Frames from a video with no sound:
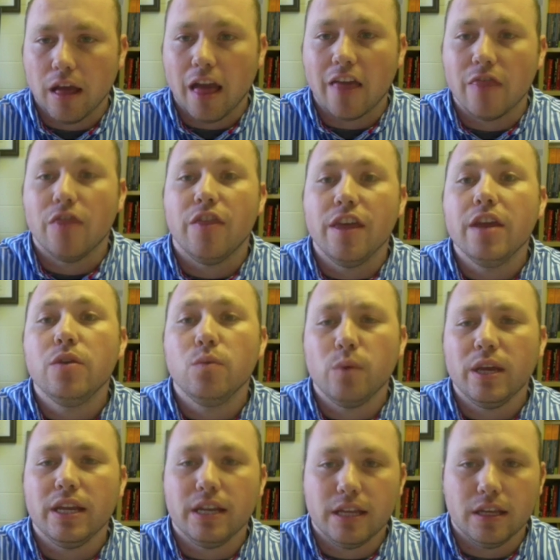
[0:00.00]
And then
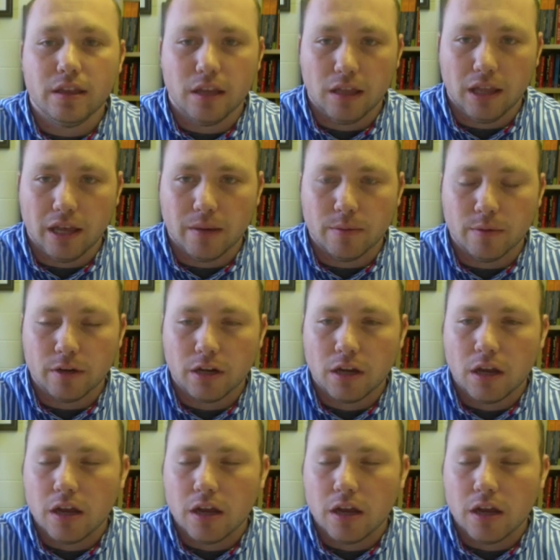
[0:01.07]
we need the labor.